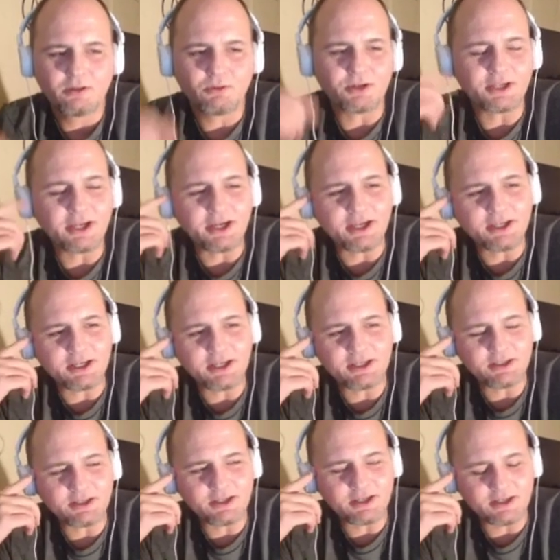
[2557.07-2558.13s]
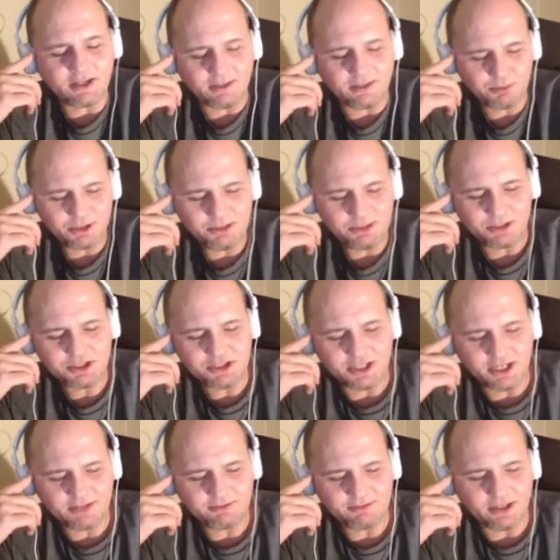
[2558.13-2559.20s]
Well, yeah, and I pretty much
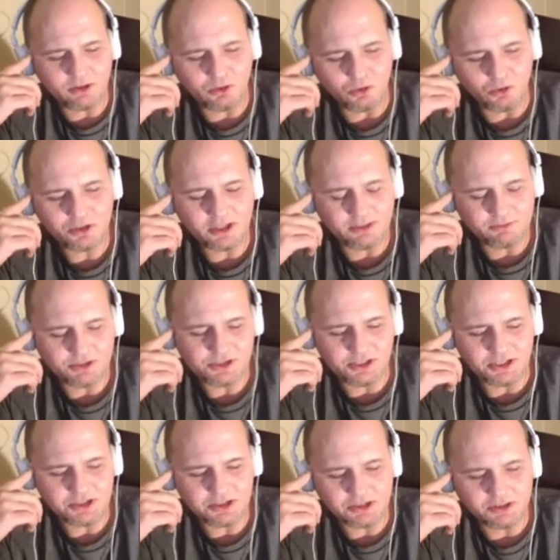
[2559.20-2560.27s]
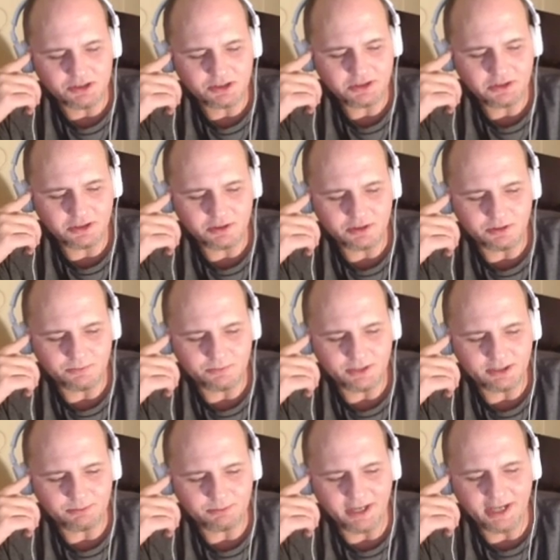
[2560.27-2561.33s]
had that whole conversation
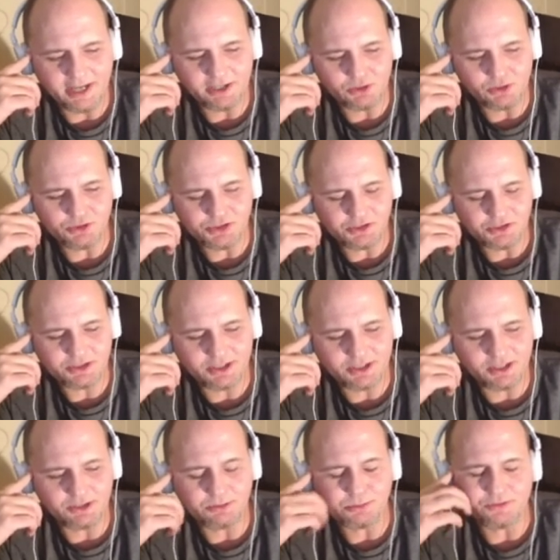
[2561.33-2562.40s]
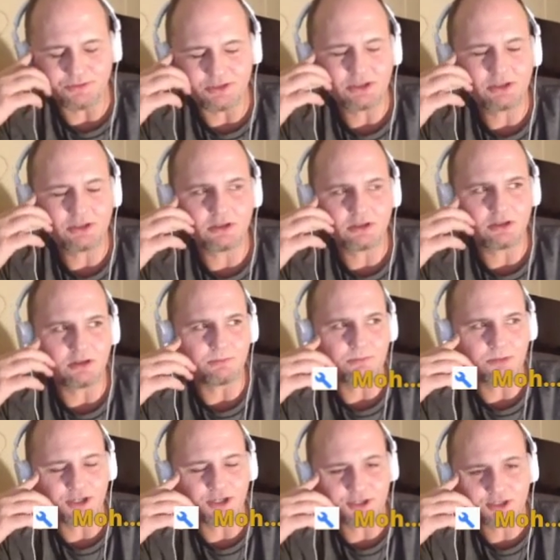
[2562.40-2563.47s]
that Matt uses in the movie,
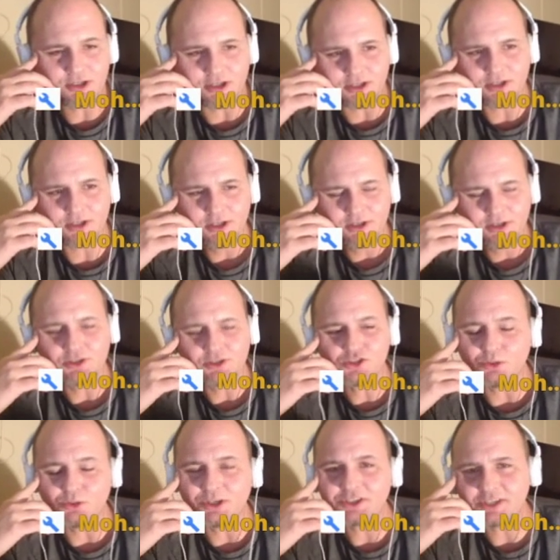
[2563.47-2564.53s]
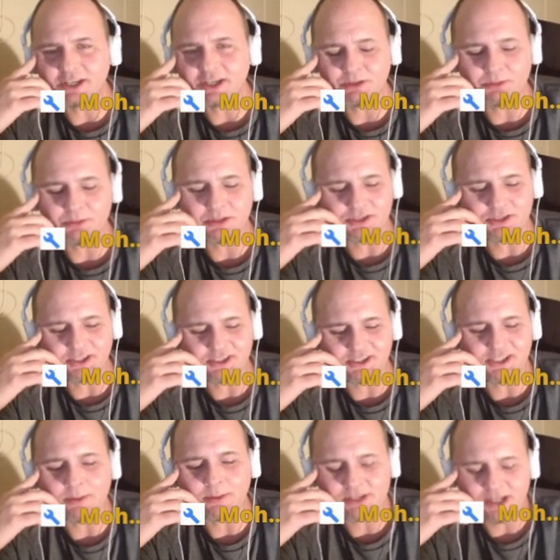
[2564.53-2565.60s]
uncut. There's one segment because he
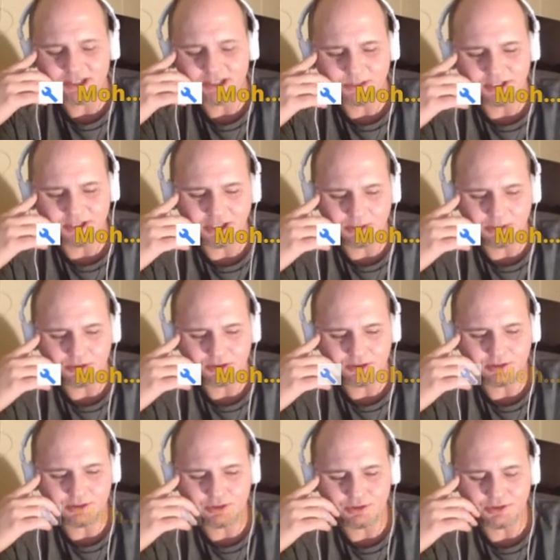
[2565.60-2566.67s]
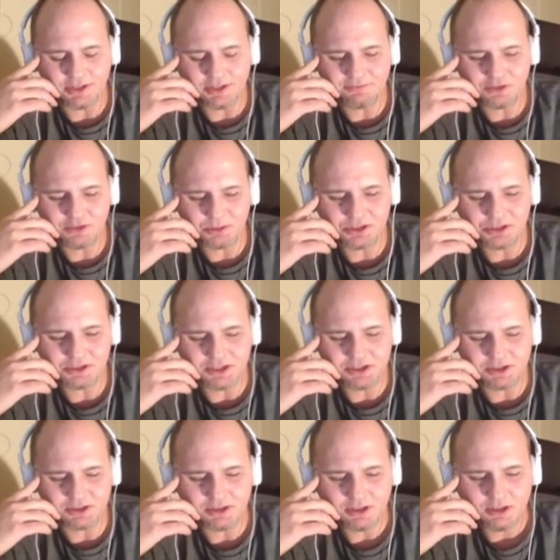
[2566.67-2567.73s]
sabotaged my camera during that filming
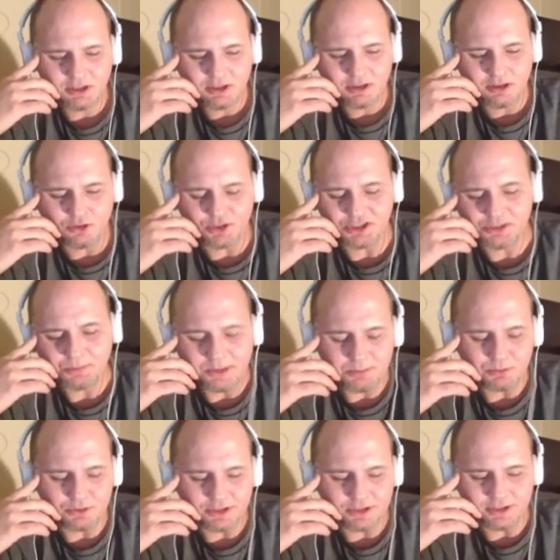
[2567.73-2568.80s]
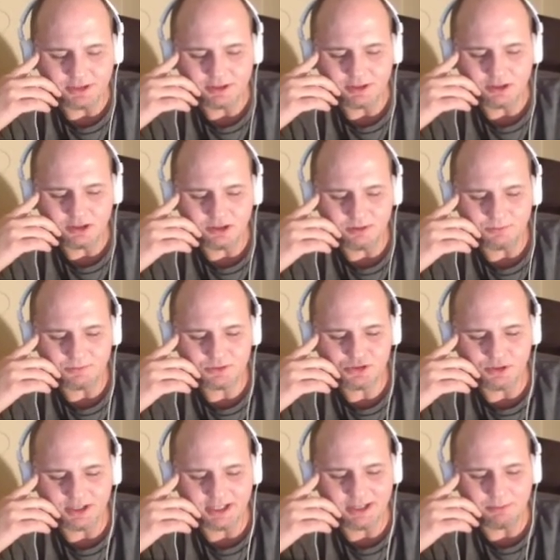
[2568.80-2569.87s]
session, or his people did. I remember you
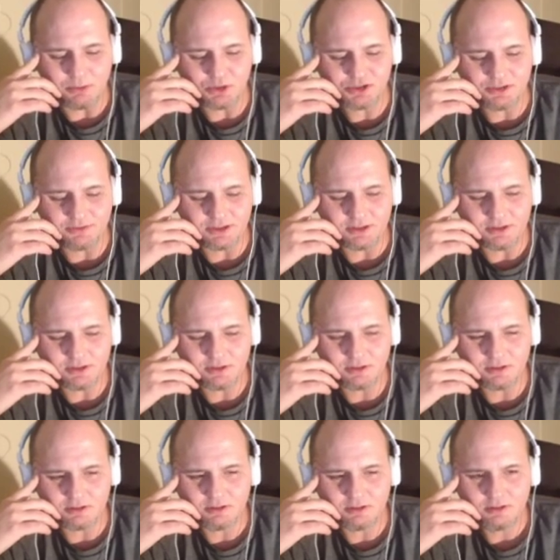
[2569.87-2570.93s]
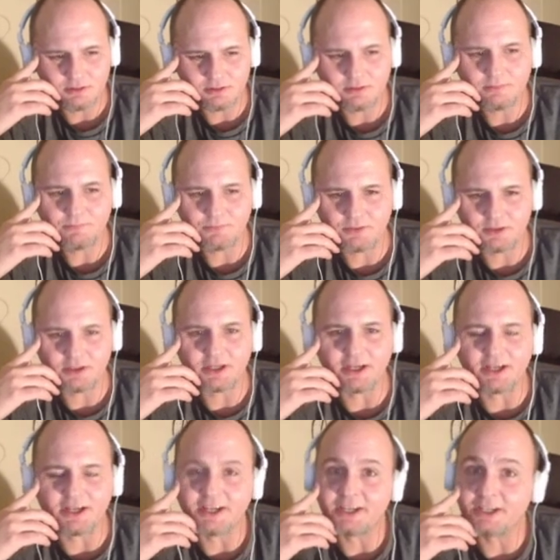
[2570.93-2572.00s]
saying something about that, yes. You
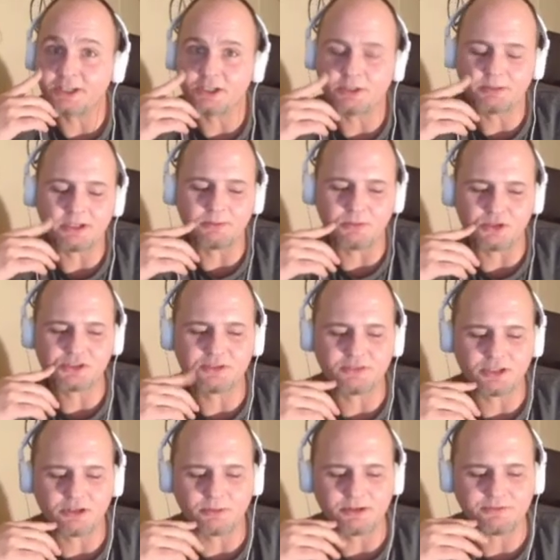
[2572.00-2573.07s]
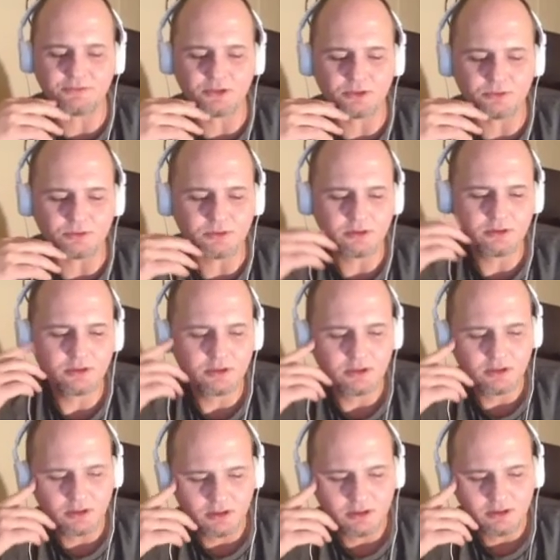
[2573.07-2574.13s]
didn't get the original footage, or something wrong with the
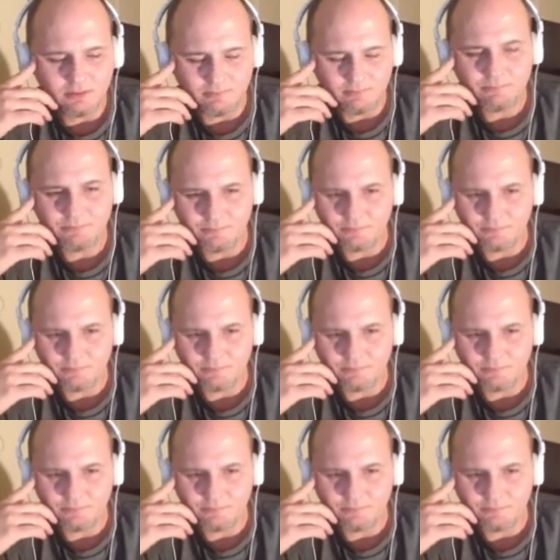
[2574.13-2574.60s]
original footage.